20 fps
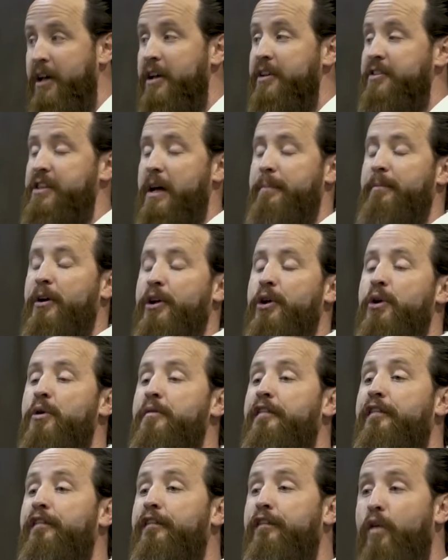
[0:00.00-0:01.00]
someone who
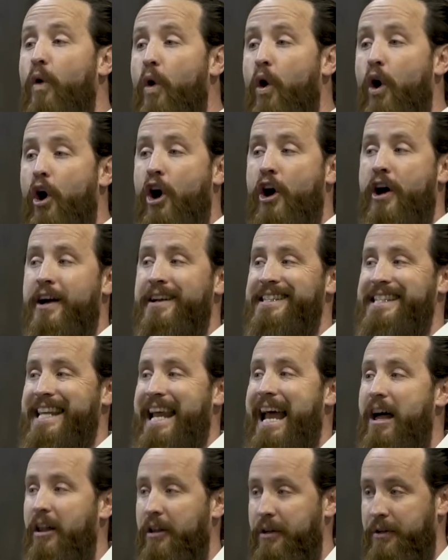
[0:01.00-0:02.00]

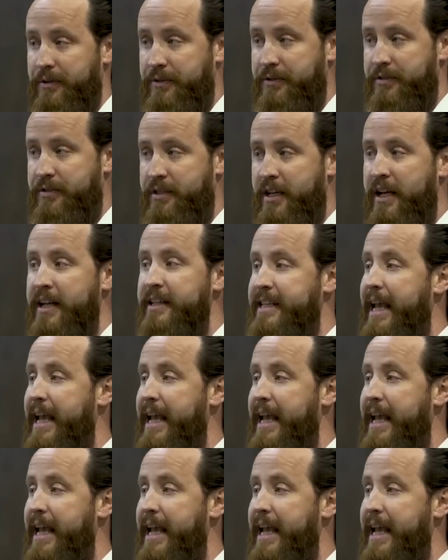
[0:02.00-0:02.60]
foretells,